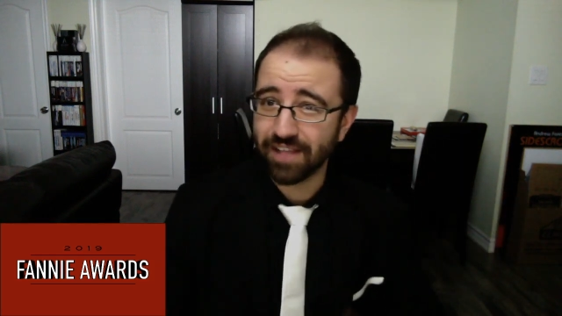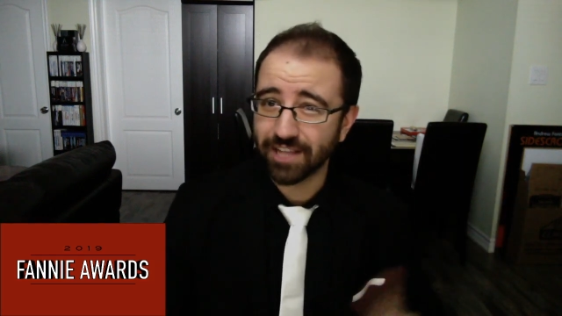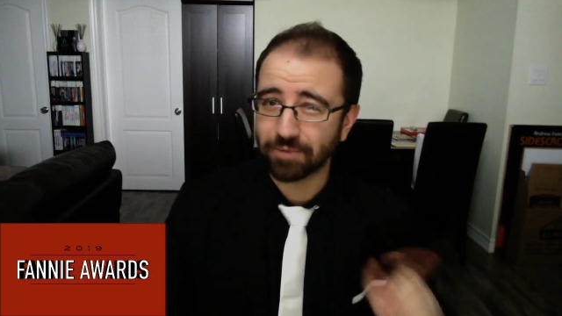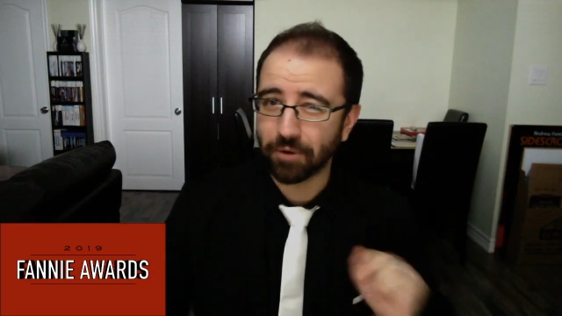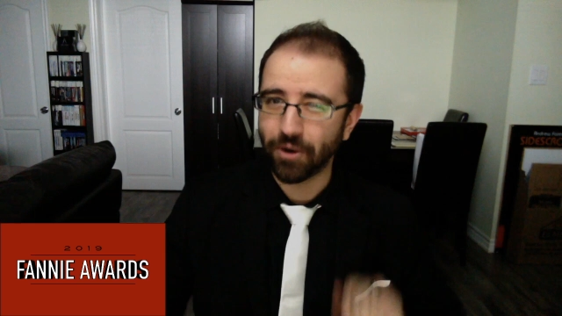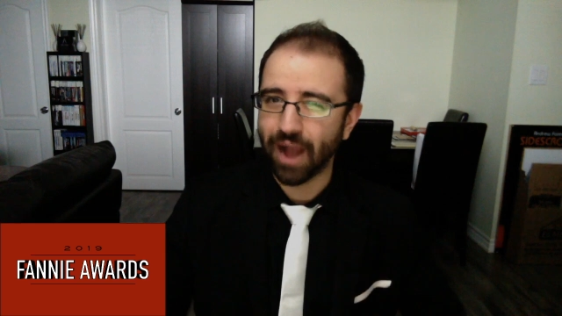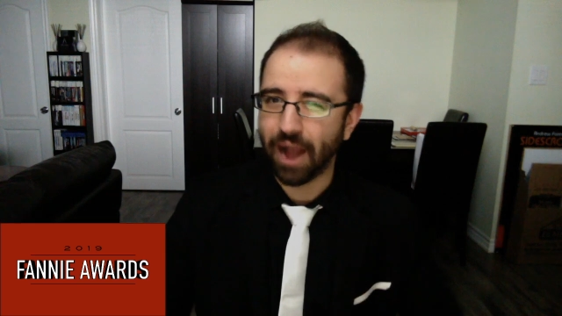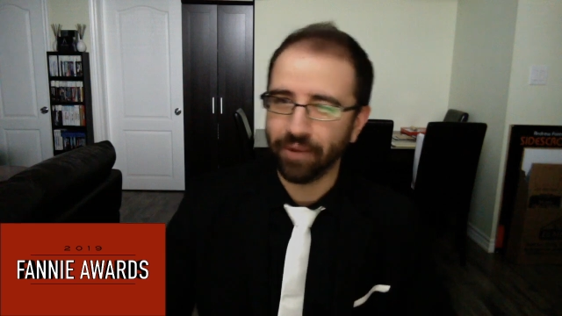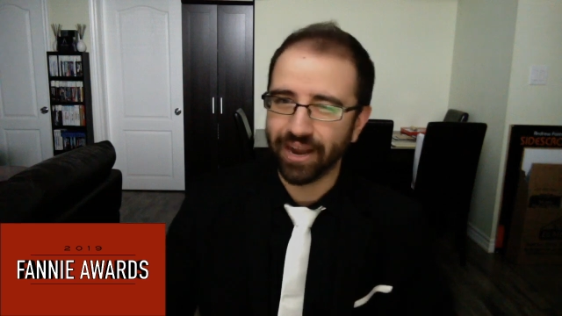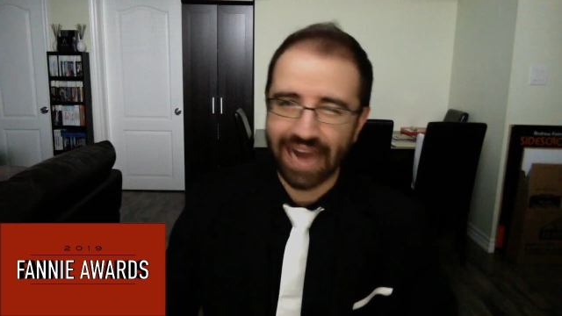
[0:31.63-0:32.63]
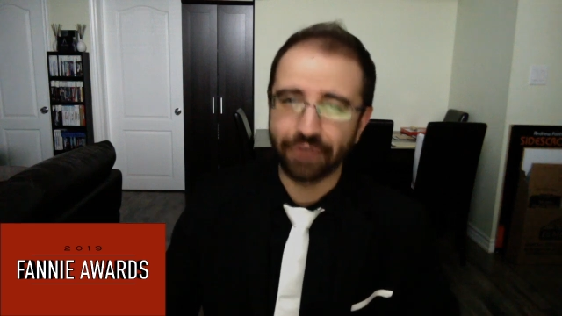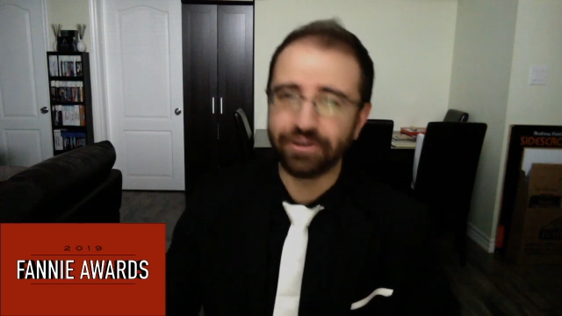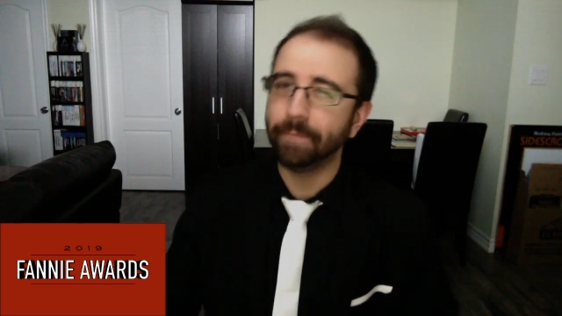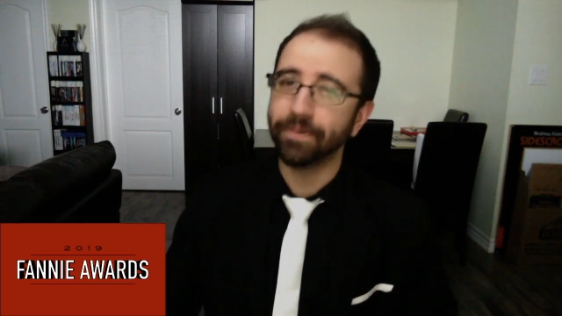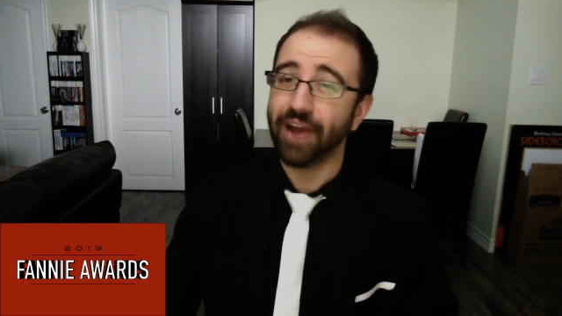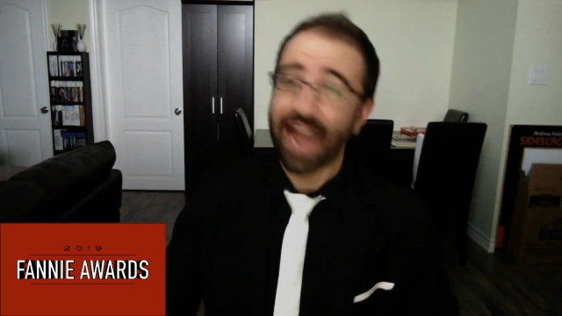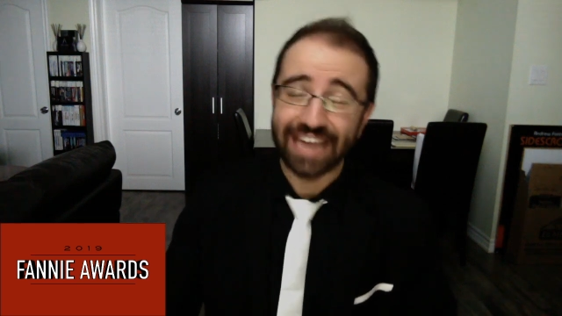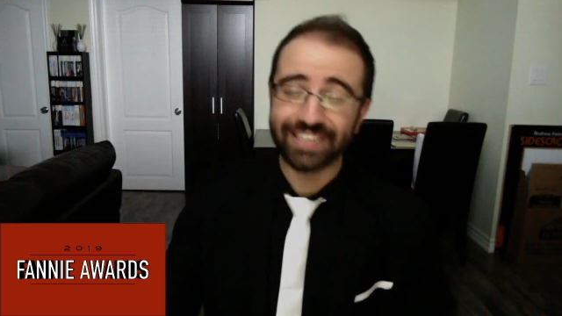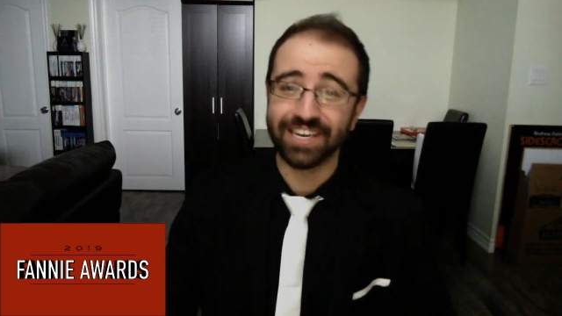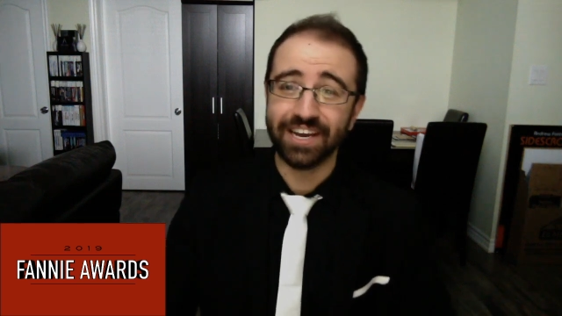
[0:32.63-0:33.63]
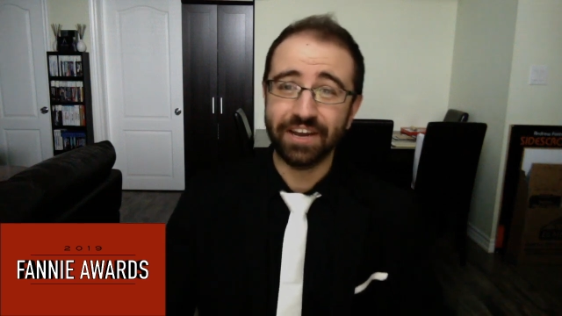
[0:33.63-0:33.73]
That's where we're at right now. Number 8